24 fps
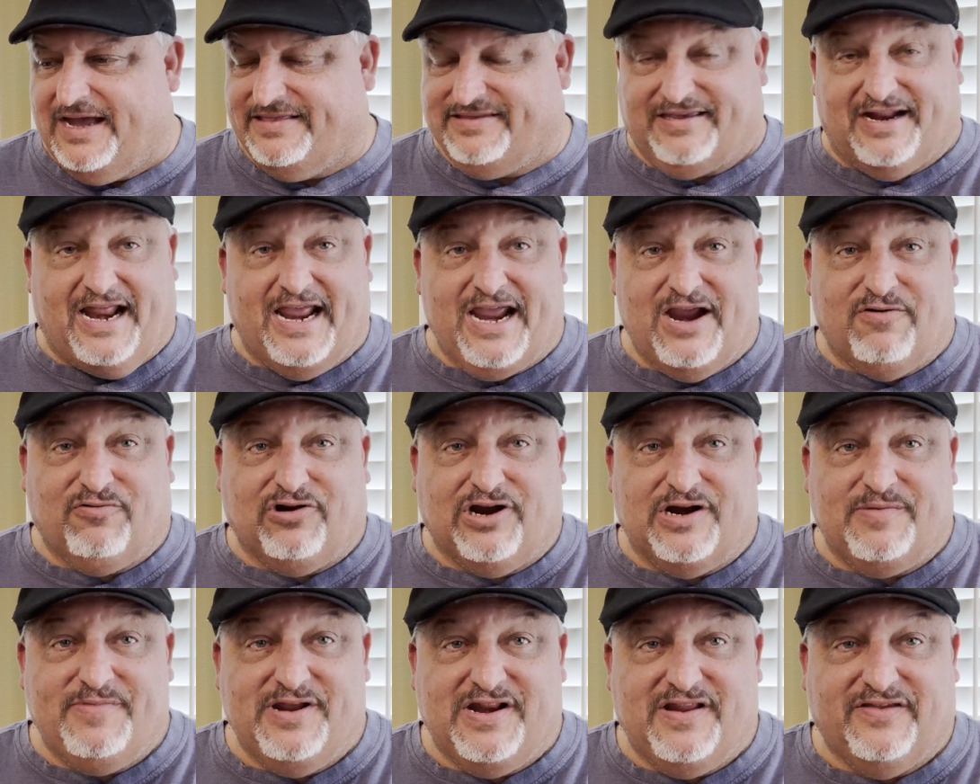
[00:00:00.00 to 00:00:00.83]
Today we're
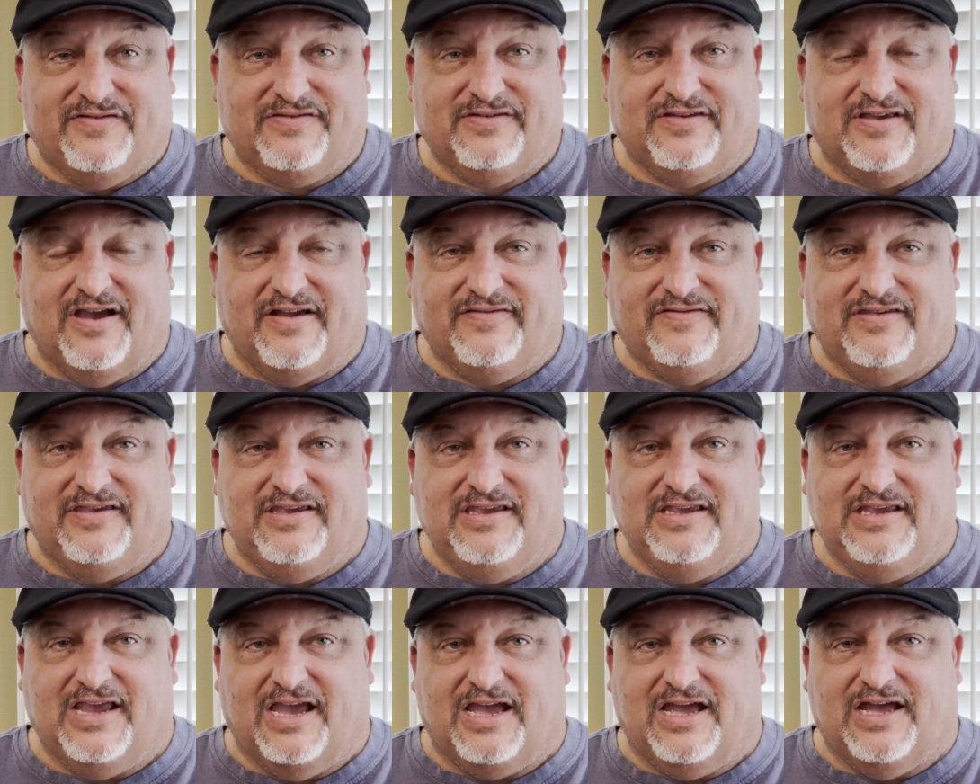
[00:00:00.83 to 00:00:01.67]
going to be
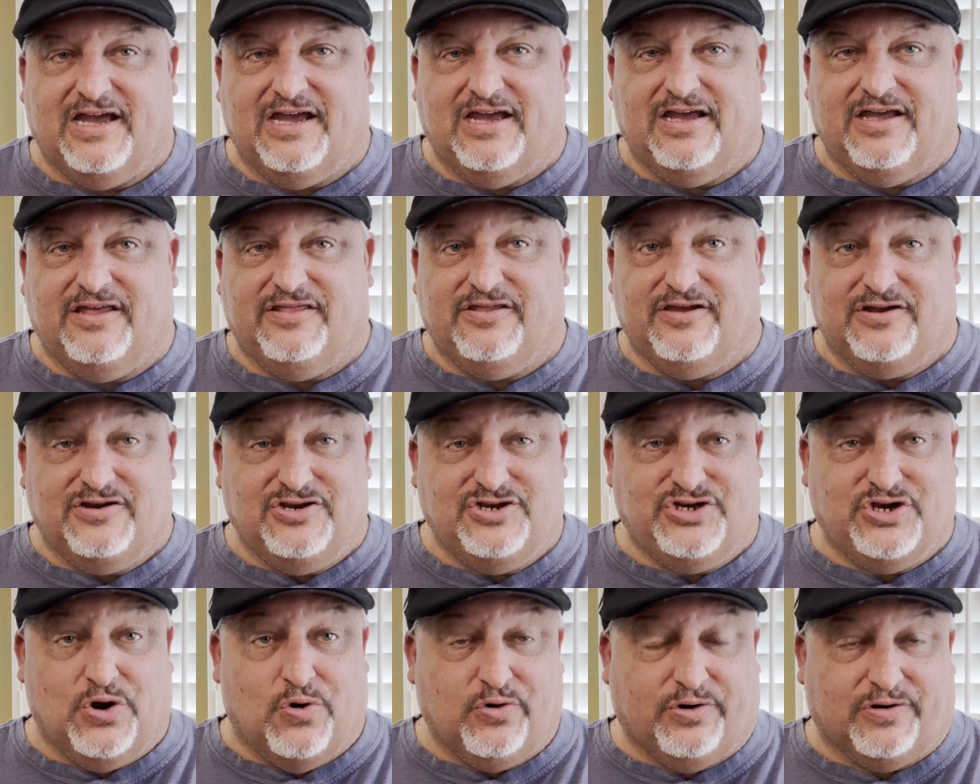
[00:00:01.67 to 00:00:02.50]
discussing the
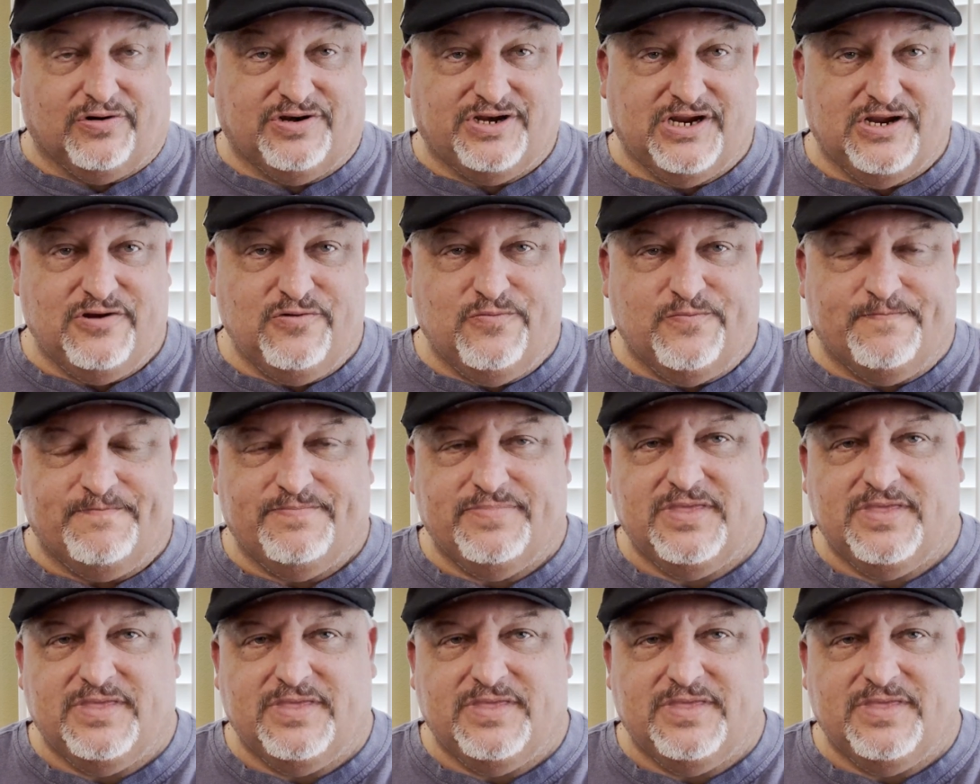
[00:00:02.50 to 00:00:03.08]
Joker 2.